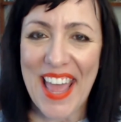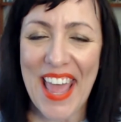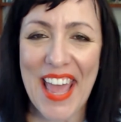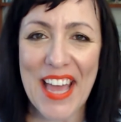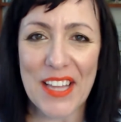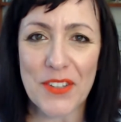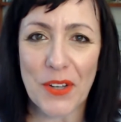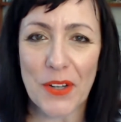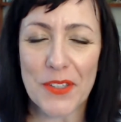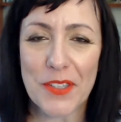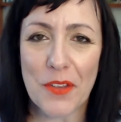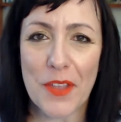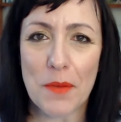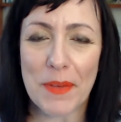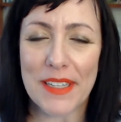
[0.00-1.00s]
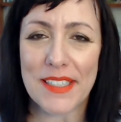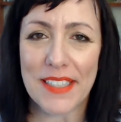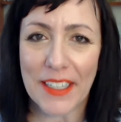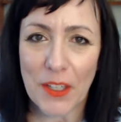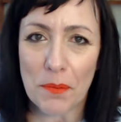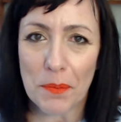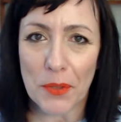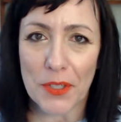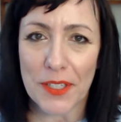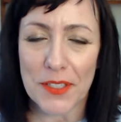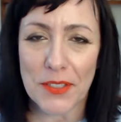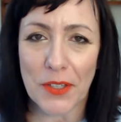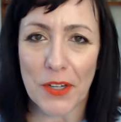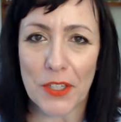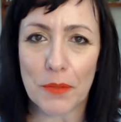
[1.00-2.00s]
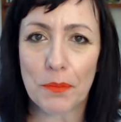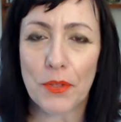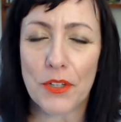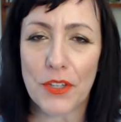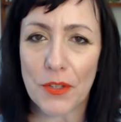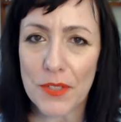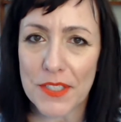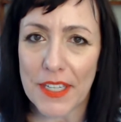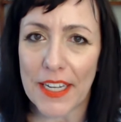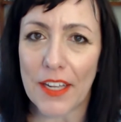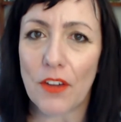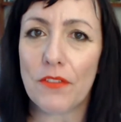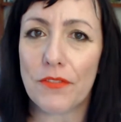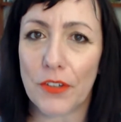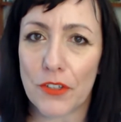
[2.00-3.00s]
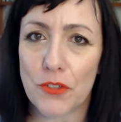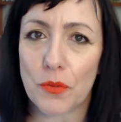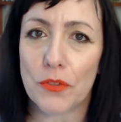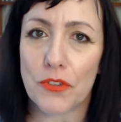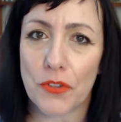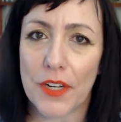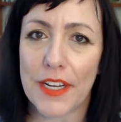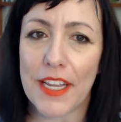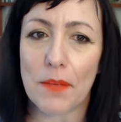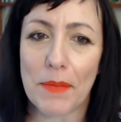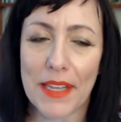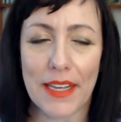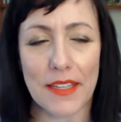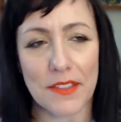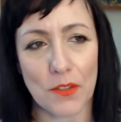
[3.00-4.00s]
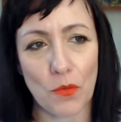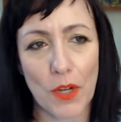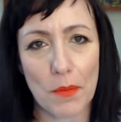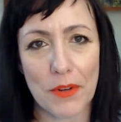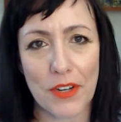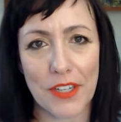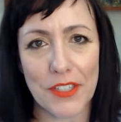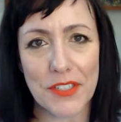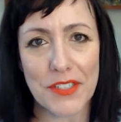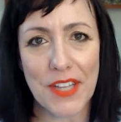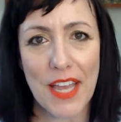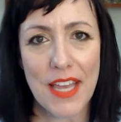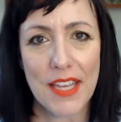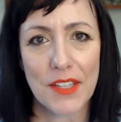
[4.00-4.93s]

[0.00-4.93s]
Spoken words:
And also then my second book is called Producing Virtual Training, Meetings, and Webinars.